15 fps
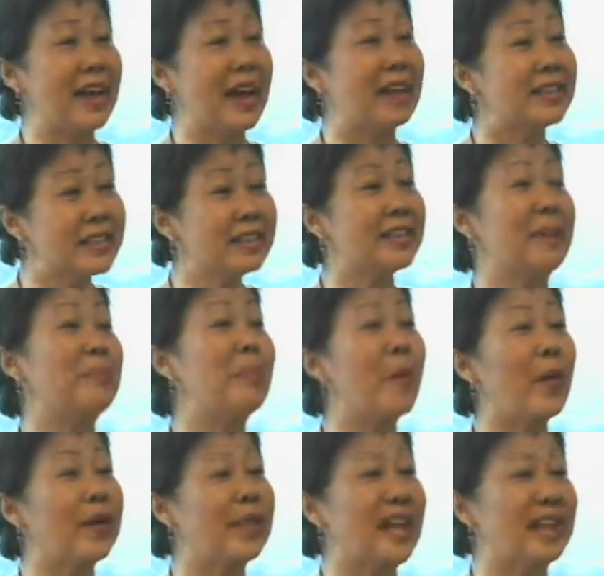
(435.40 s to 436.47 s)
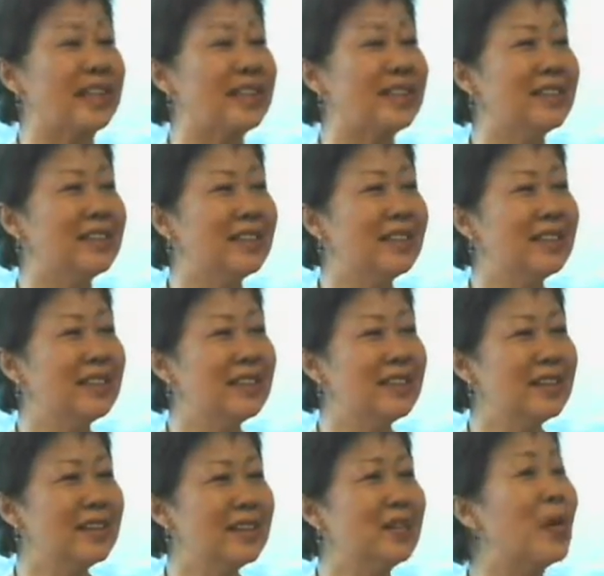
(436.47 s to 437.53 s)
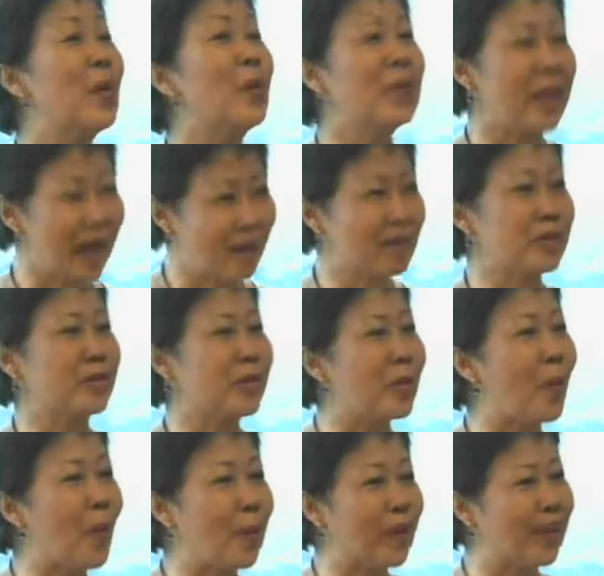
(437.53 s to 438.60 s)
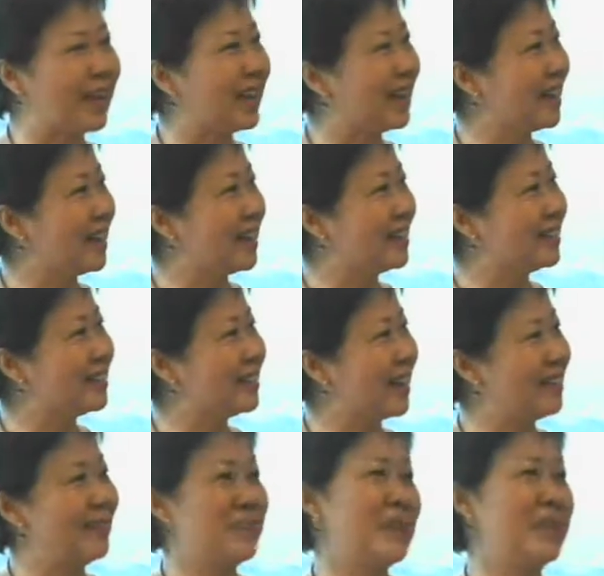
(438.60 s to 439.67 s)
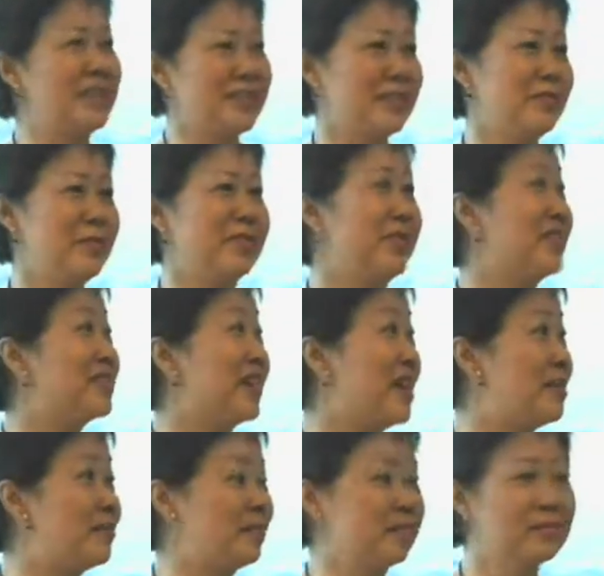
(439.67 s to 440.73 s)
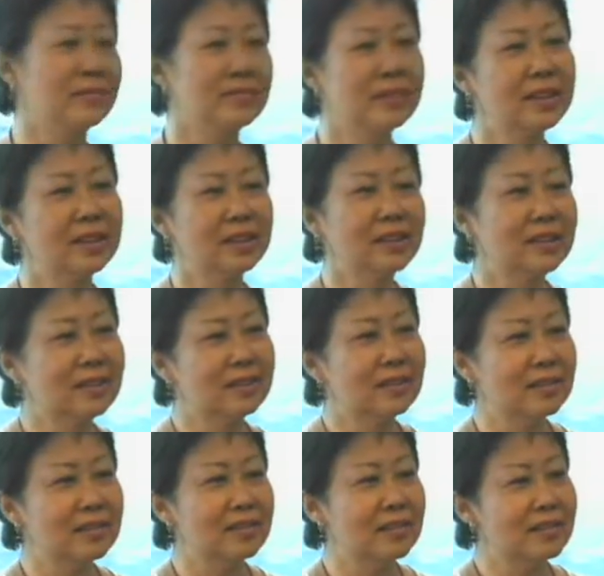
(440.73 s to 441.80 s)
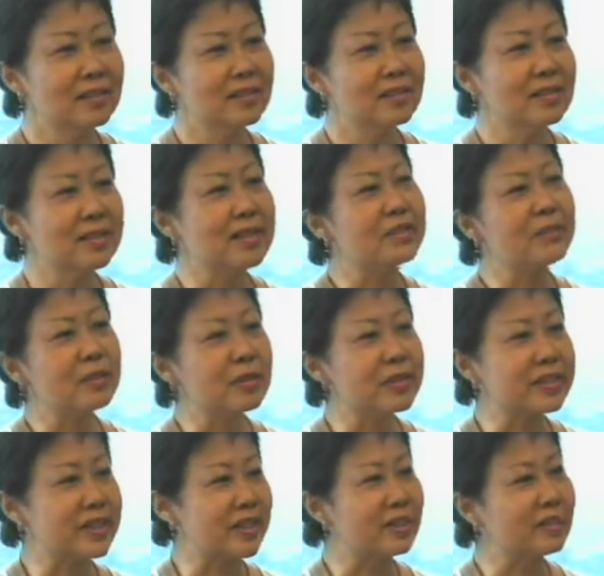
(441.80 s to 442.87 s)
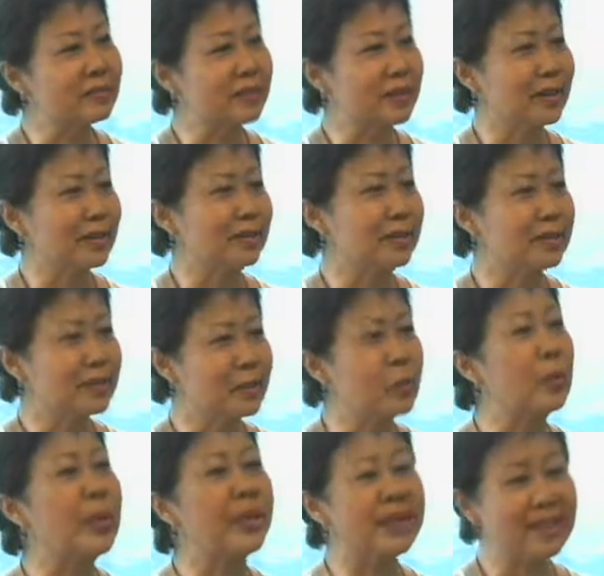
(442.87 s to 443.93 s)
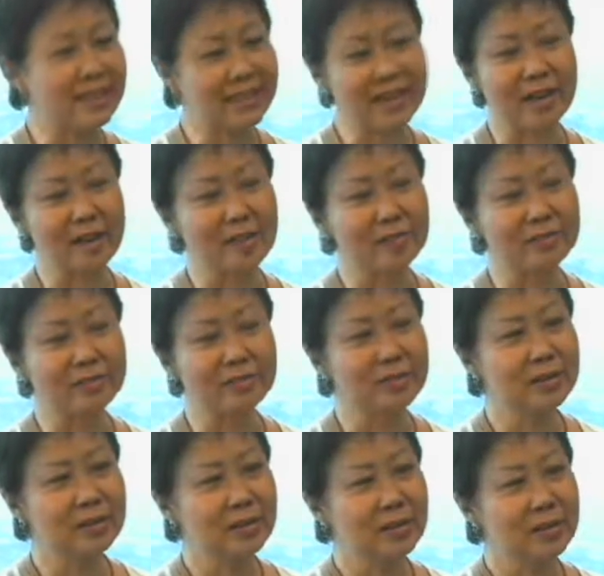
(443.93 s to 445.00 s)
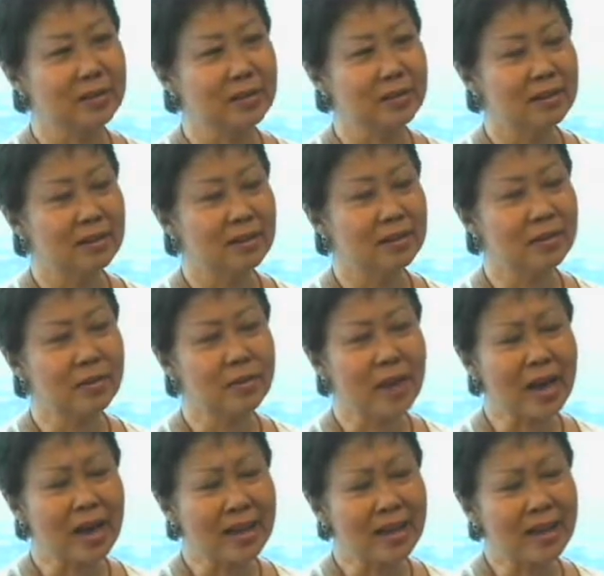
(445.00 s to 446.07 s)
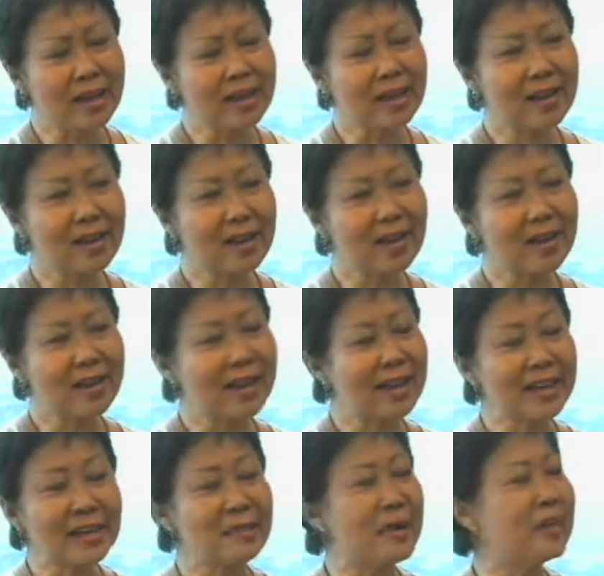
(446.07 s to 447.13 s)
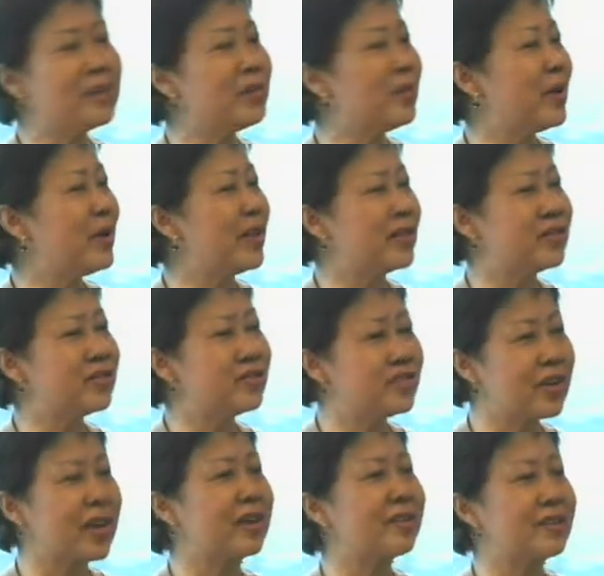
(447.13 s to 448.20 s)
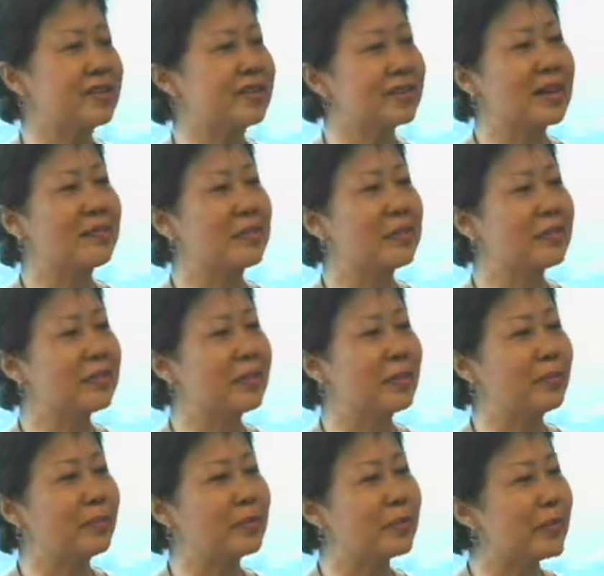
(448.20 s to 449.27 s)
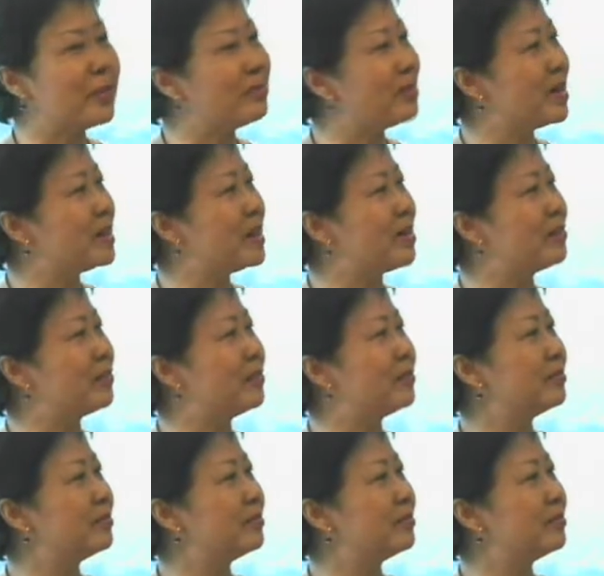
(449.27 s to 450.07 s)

until that point I didn't know that I was growing, you know. Mm. I mean, I just feel the same sinful self, you know, weak self. So I can't imagine where that strength is coming from. So it must have